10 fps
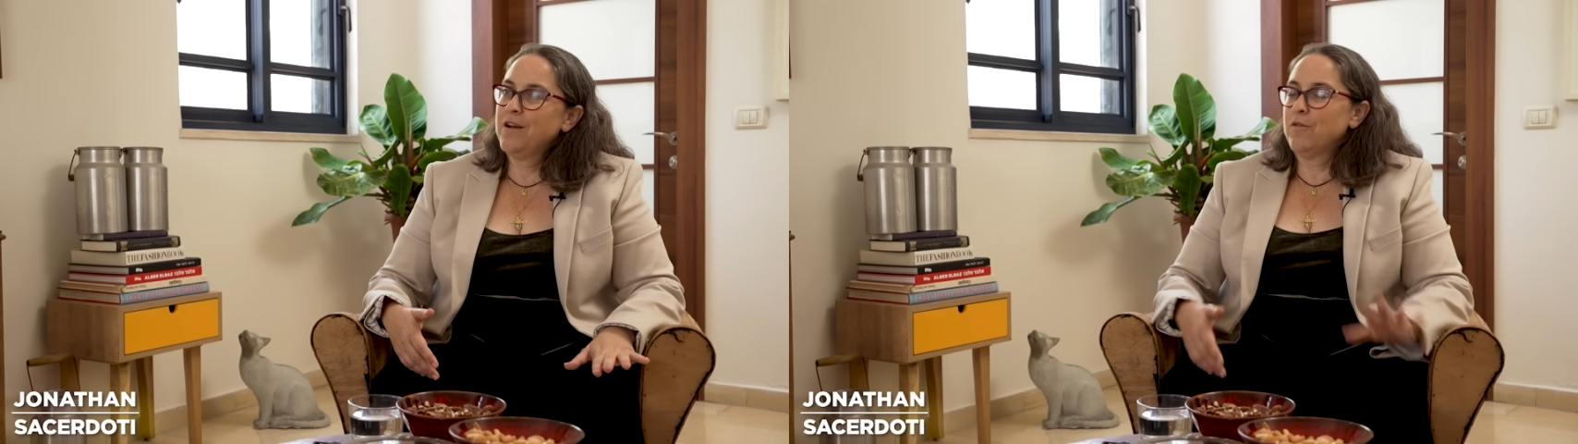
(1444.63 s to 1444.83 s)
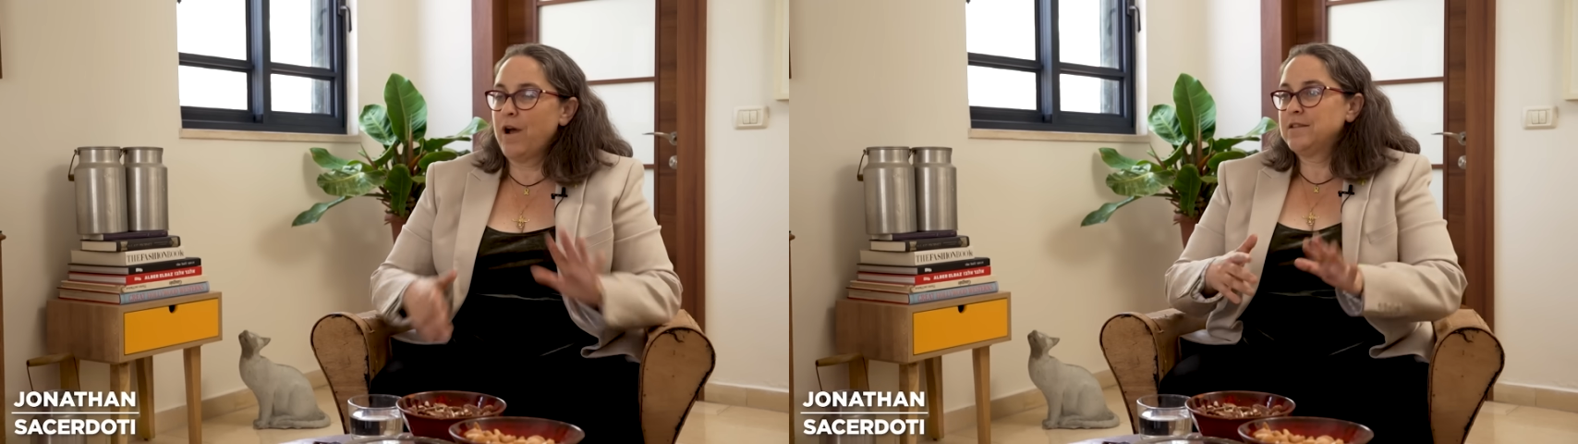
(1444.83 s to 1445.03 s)

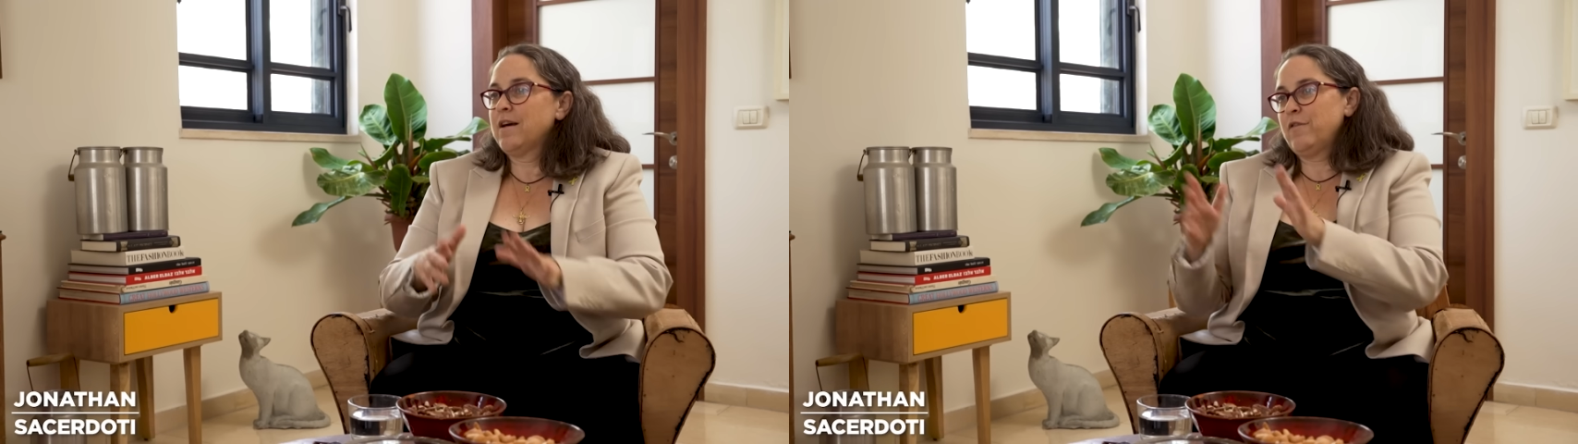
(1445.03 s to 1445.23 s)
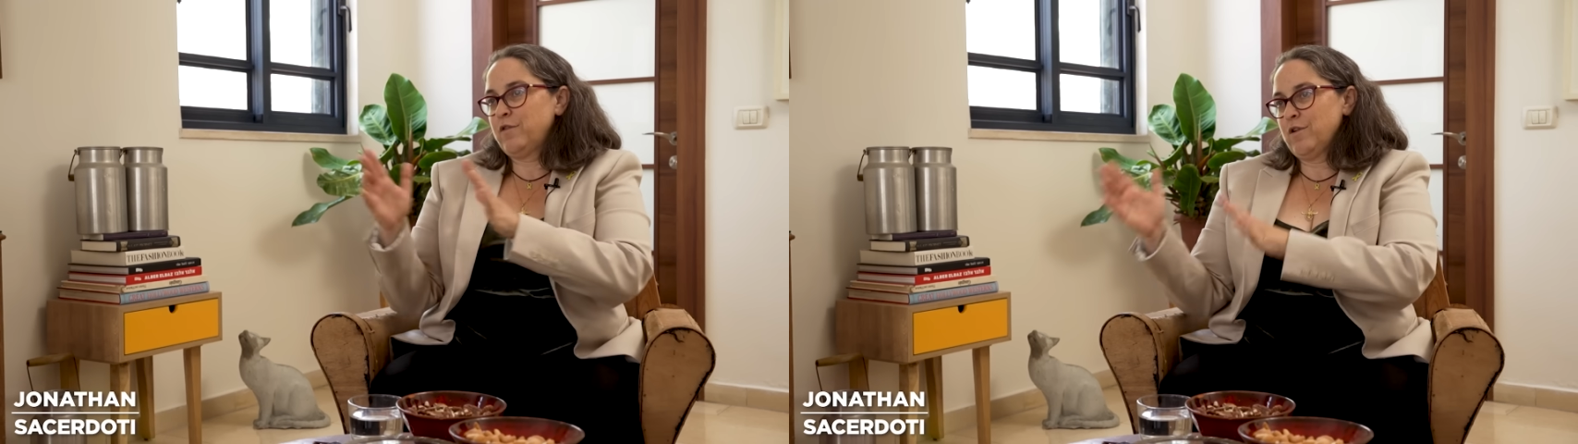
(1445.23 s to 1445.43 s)
right
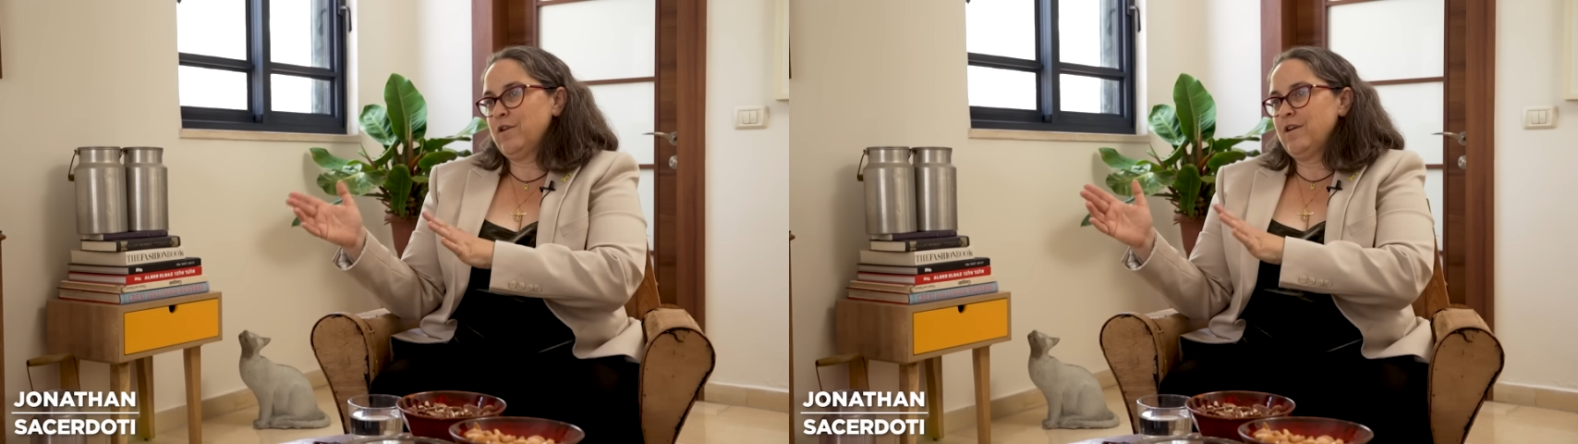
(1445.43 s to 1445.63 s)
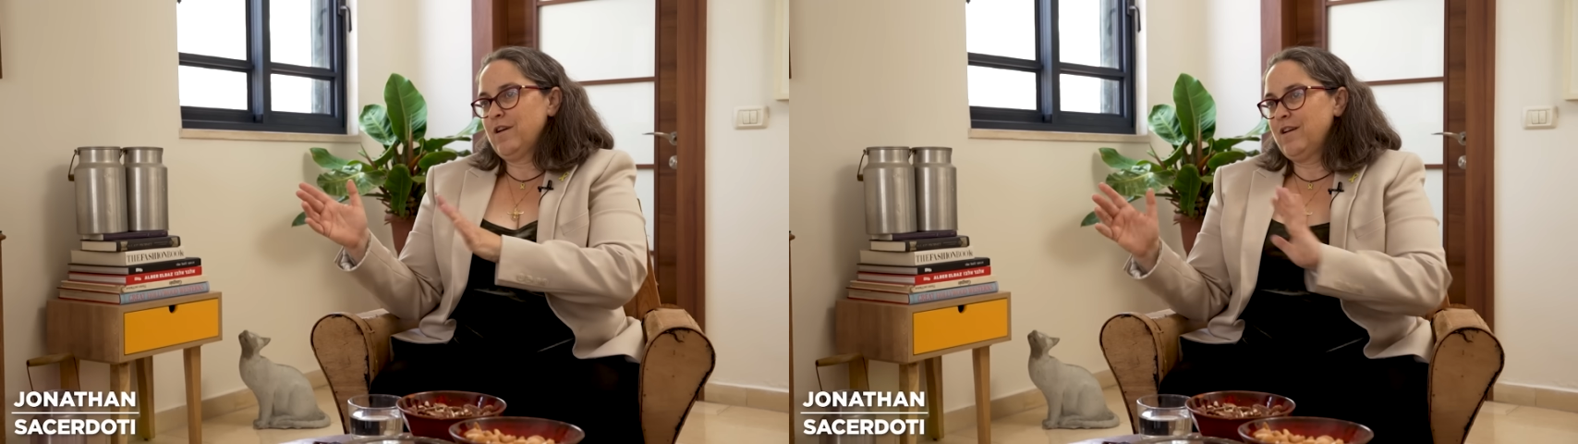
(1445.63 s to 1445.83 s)

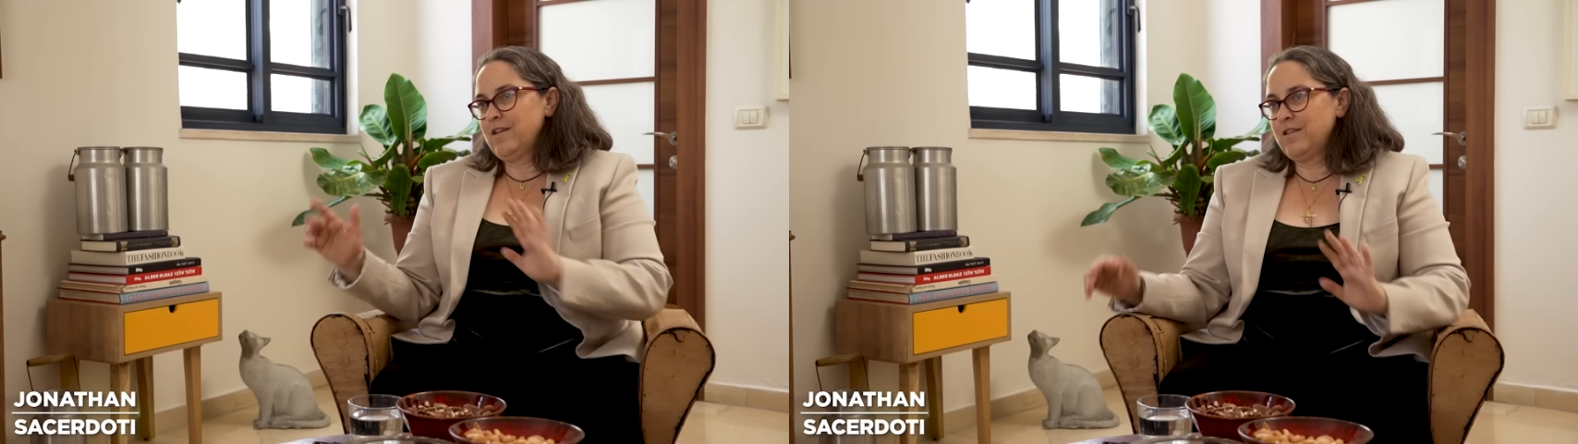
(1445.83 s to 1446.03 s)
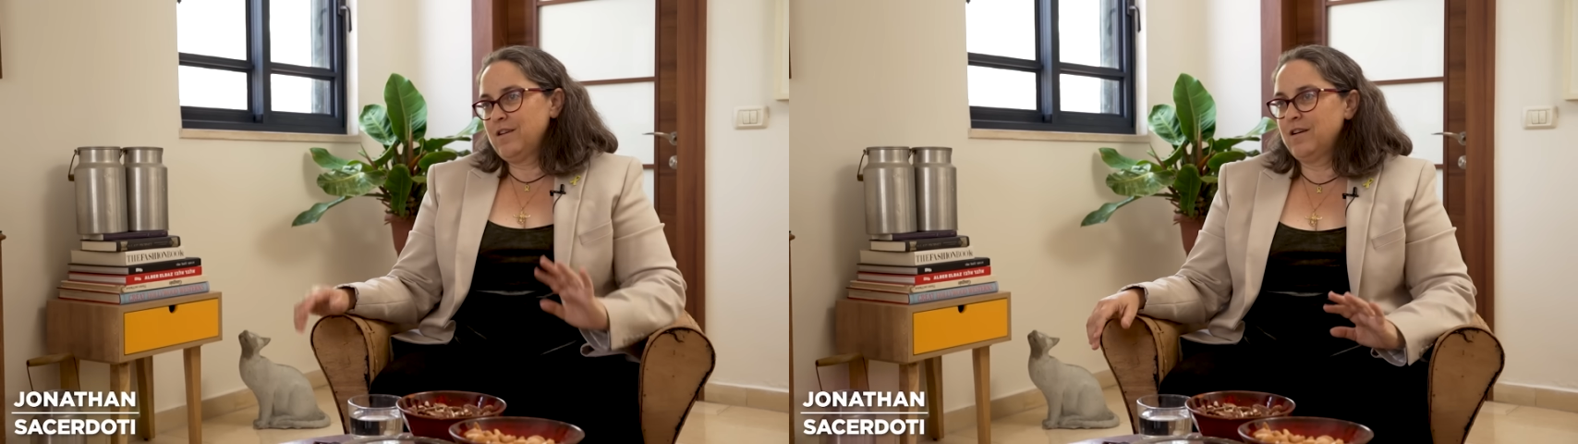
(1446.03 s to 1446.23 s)
after
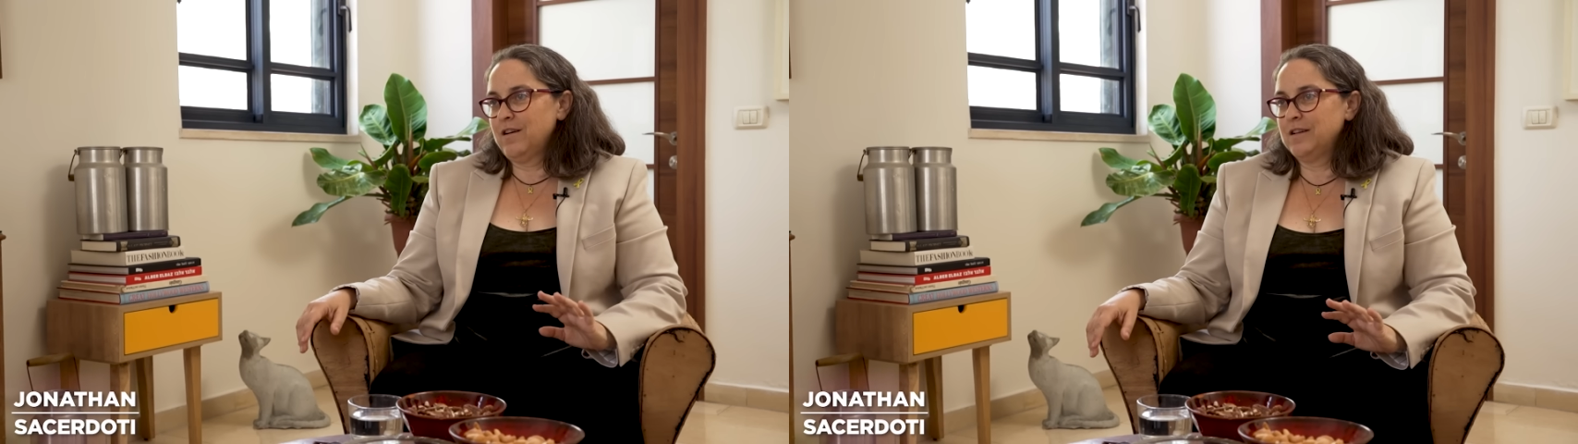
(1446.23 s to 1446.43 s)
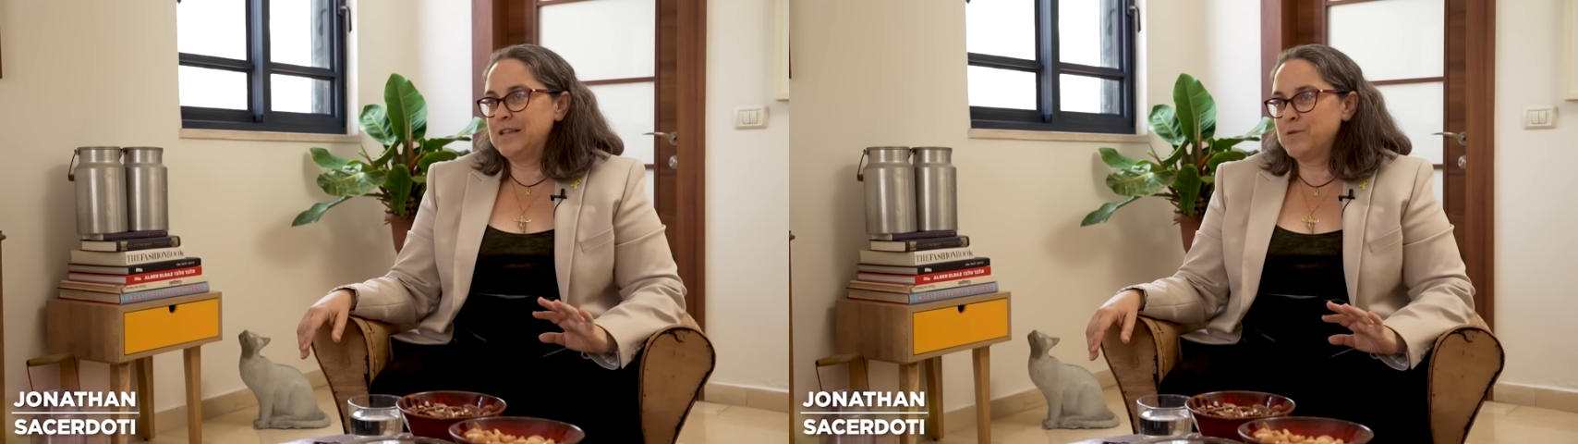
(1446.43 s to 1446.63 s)

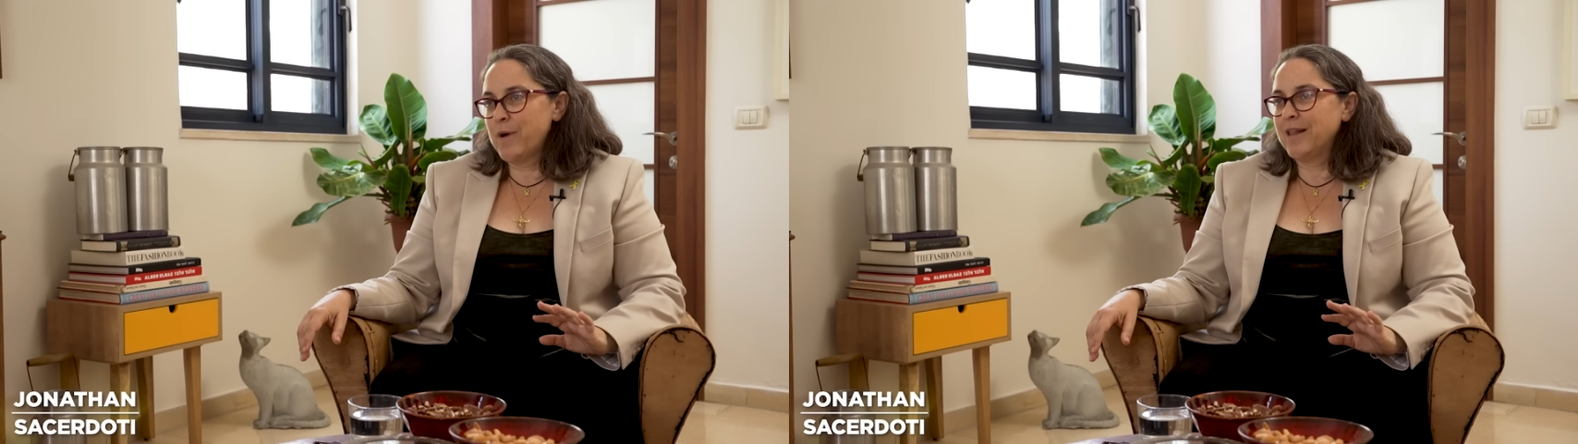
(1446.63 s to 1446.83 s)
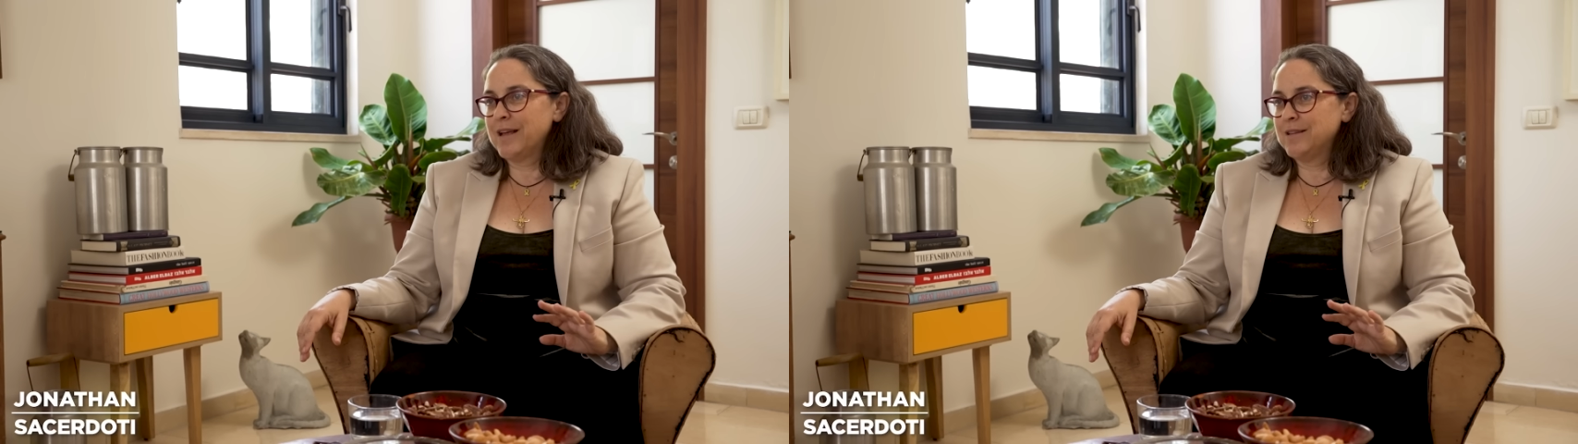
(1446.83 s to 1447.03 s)
the
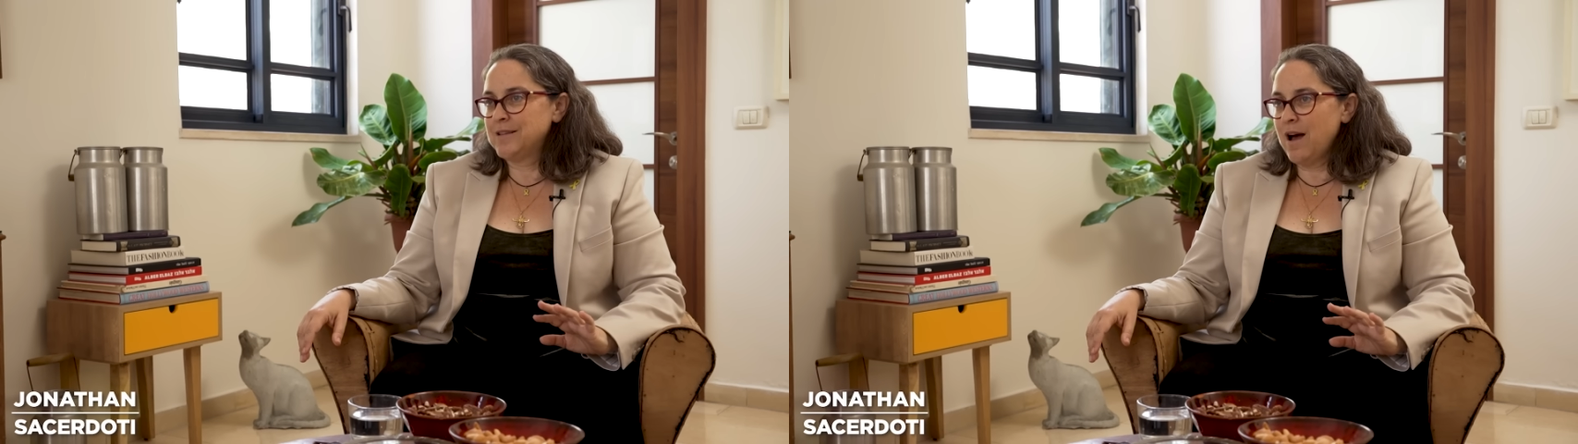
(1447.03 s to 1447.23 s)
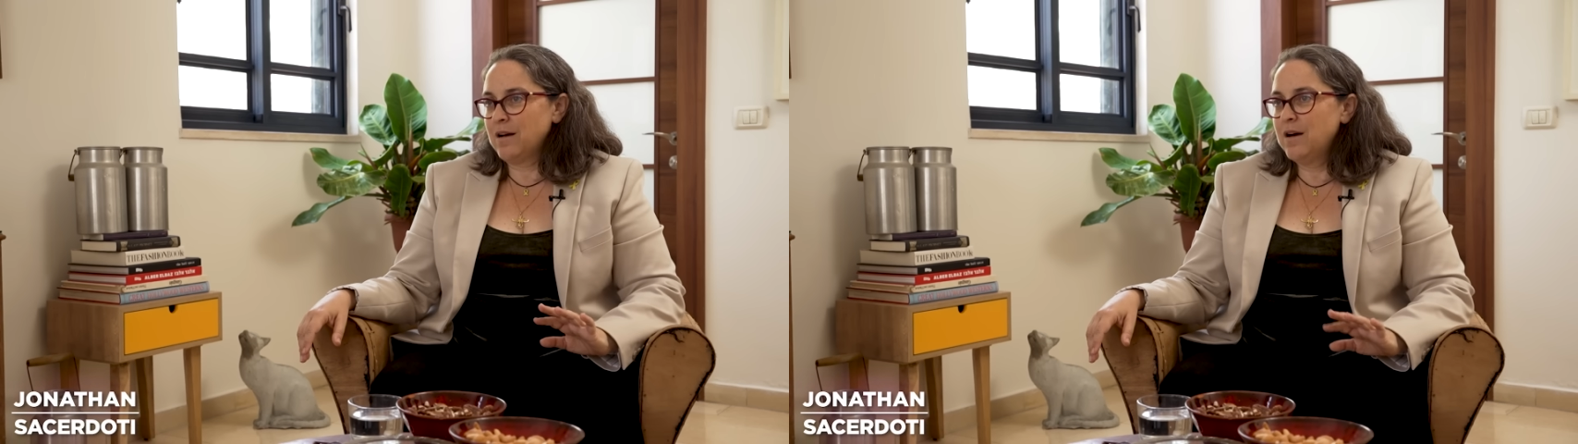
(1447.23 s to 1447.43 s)
Israeli
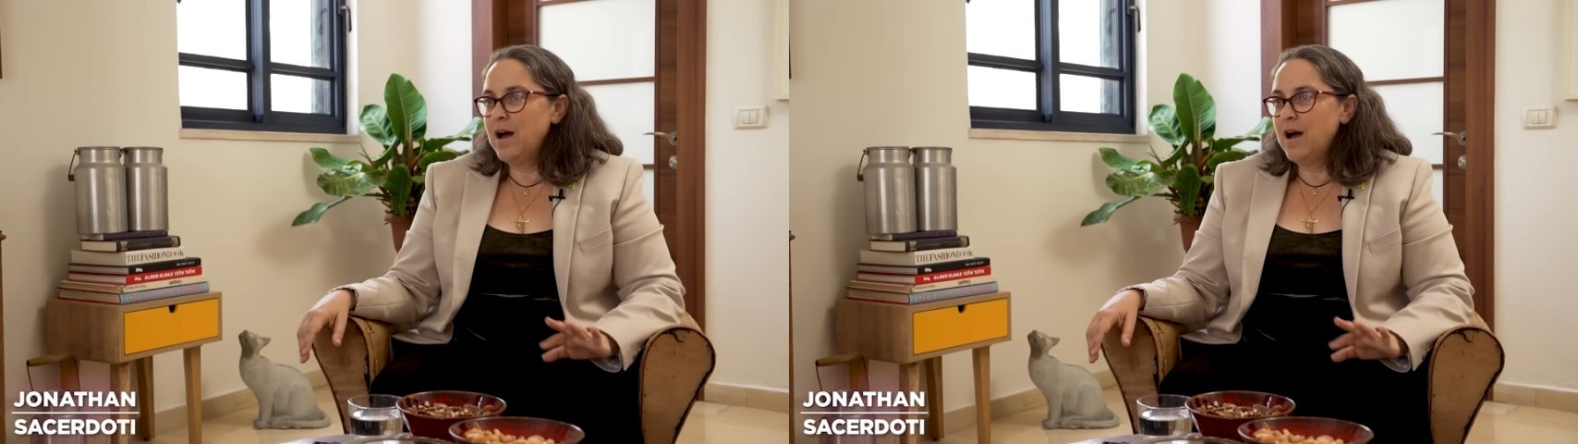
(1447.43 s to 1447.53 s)
attack.